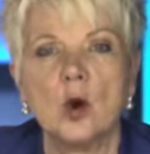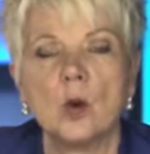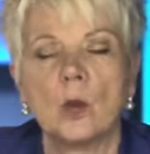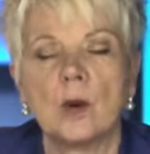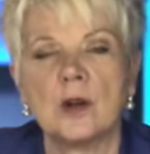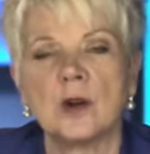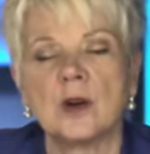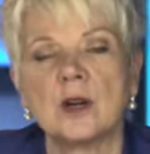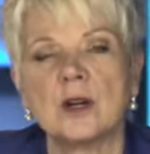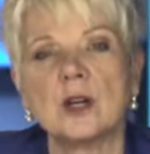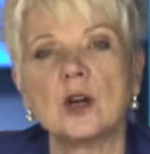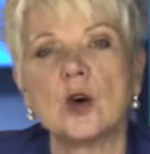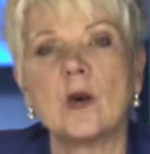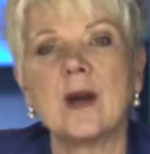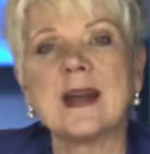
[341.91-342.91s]
where you're going to
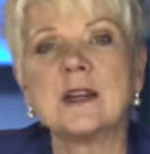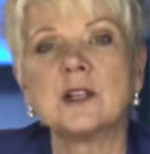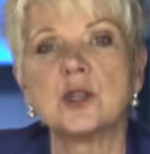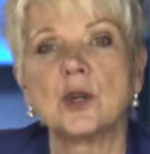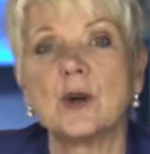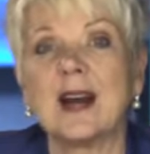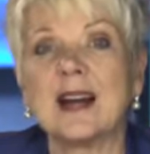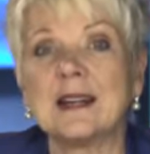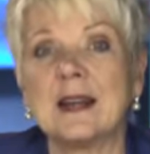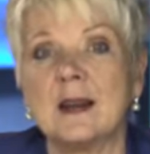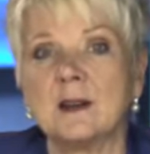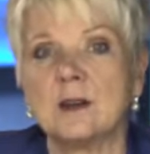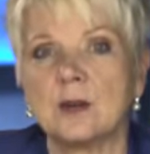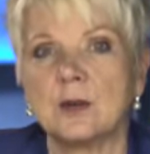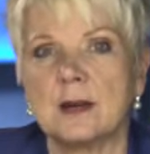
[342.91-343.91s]
go into an
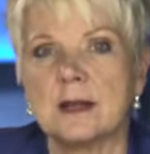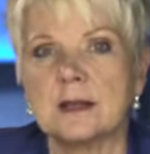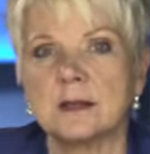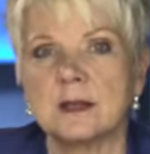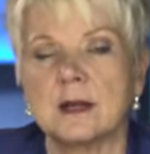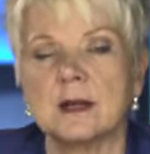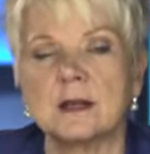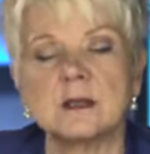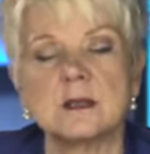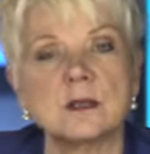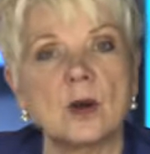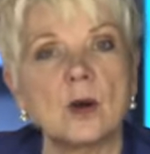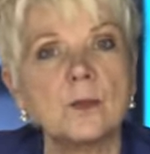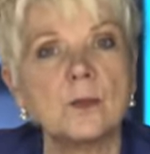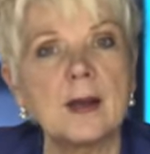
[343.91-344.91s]
increase that is
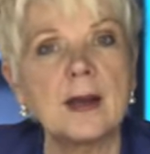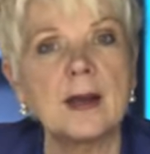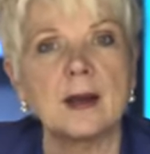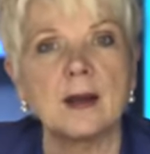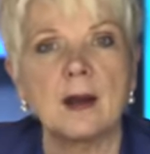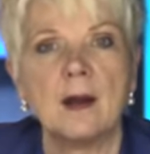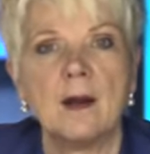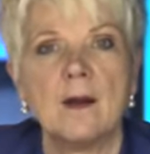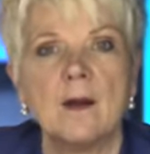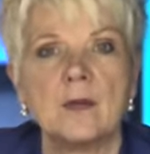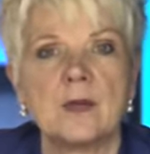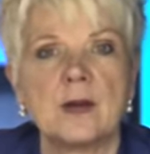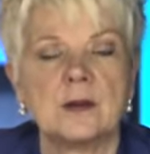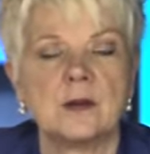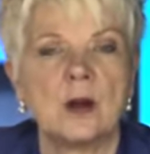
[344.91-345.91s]
so big
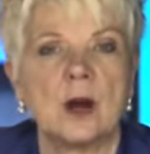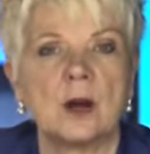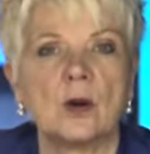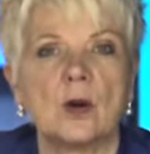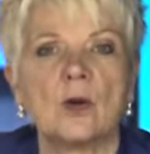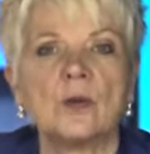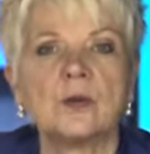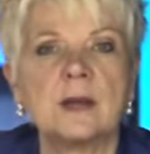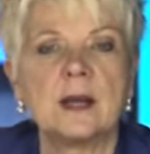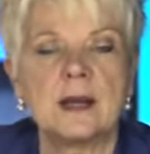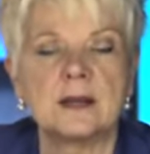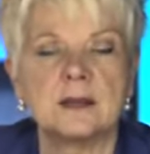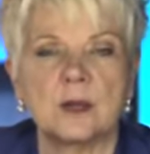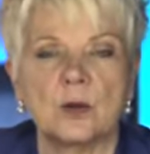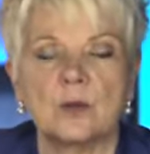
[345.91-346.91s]
that not only
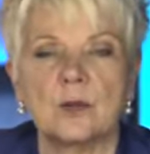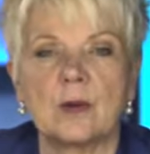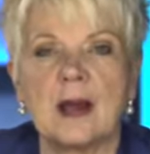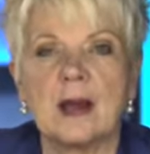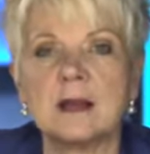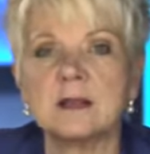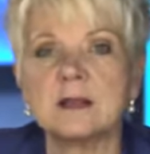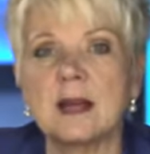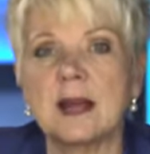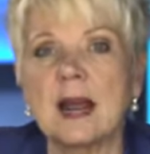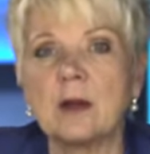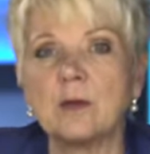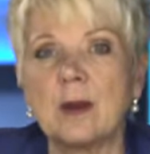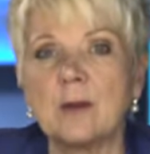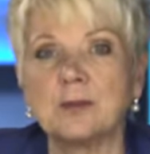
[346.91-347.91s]
is it
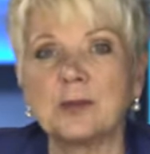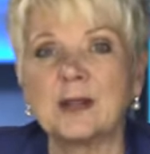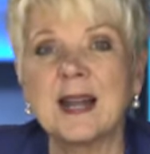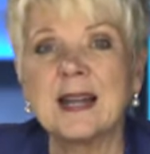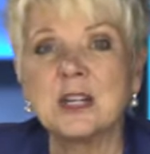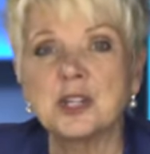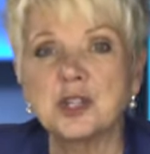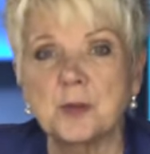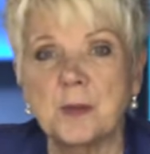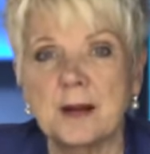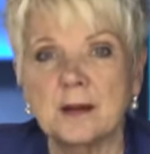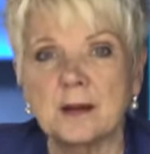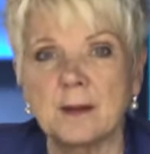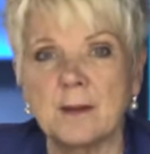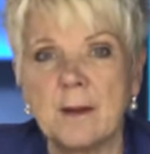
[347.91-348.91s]
a
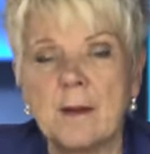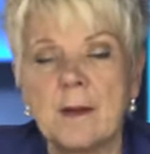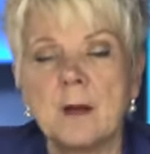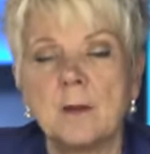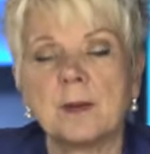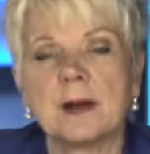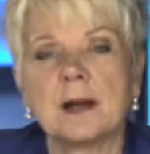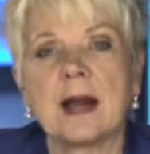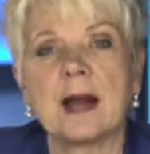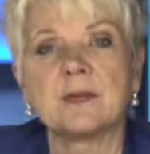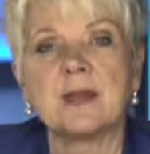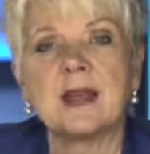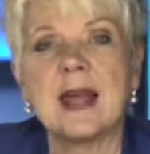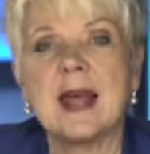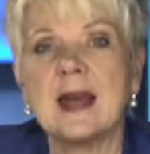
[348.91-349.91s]
replenishment, but at
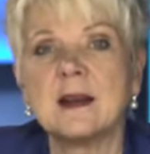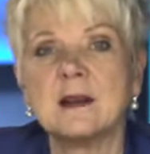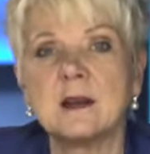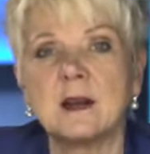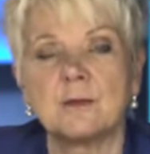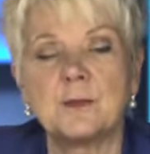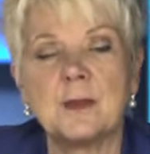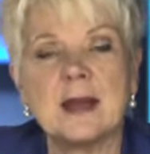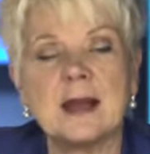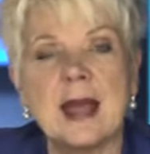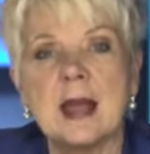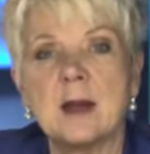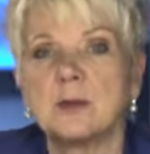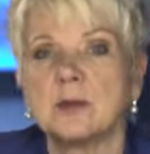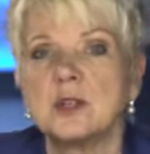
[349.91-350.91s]
the end of being
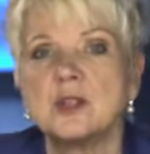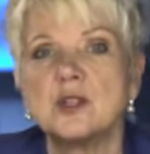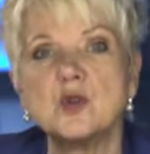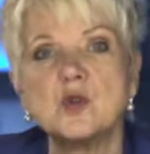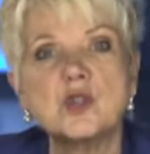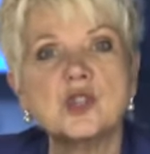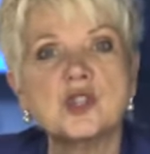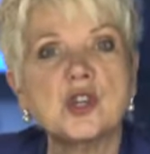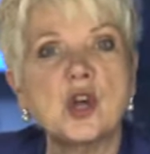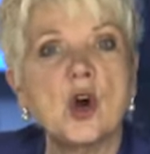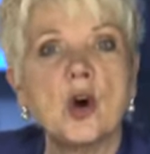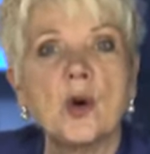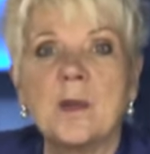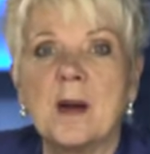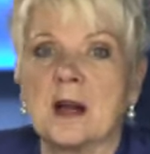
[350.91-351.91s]
able to do
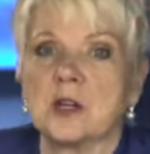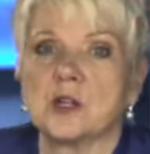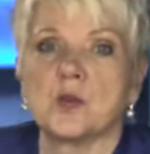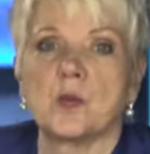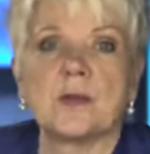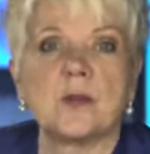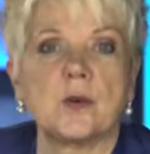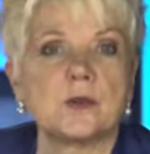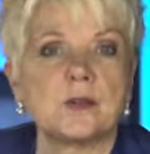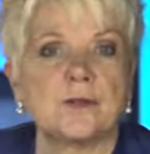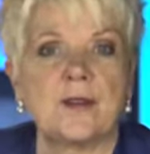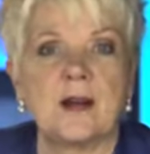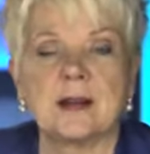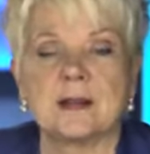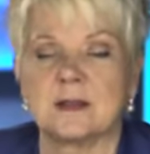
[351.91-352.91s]
so much with those
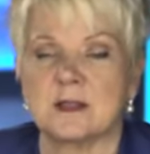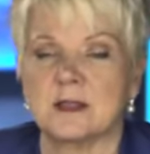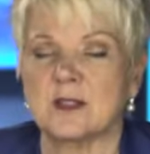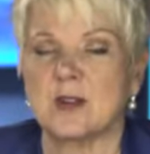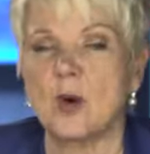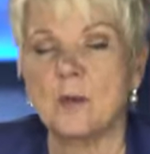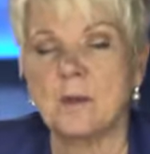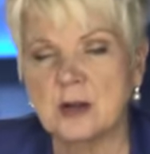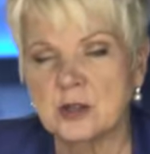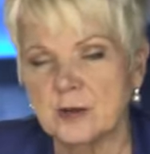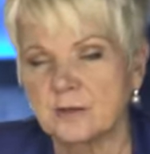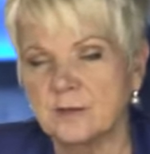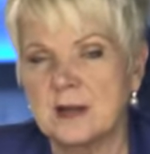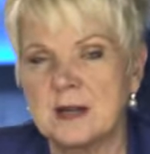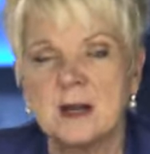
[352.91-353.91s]
funds, so much,
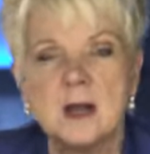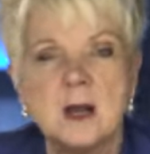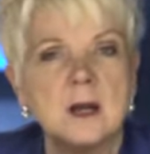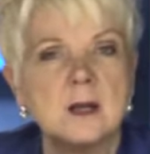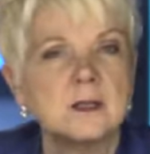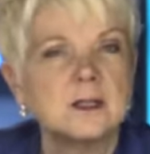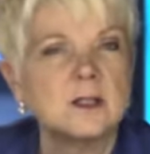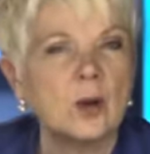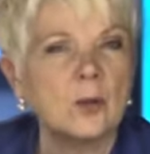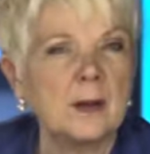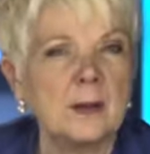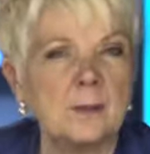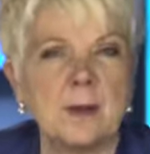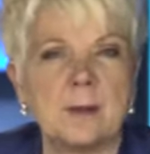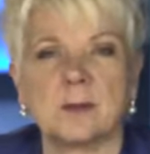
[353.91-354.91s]
and feed so
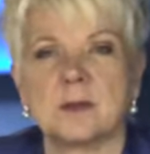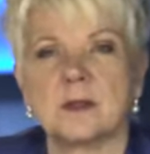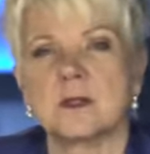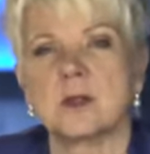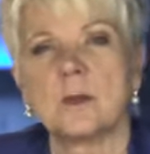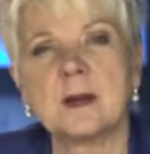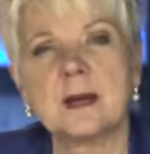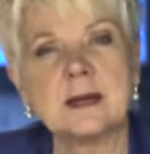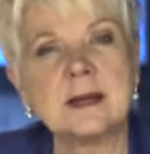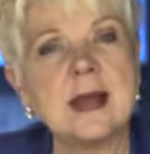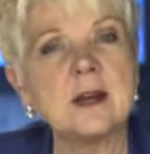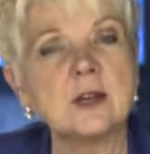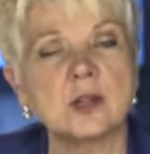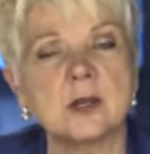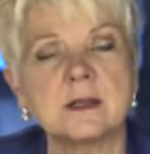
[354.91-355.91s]
many people in so many
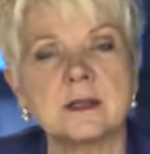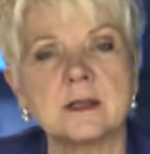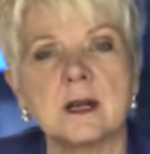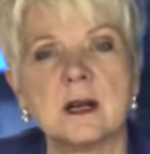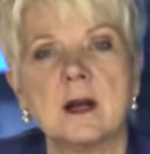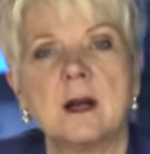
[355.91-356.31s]
nations,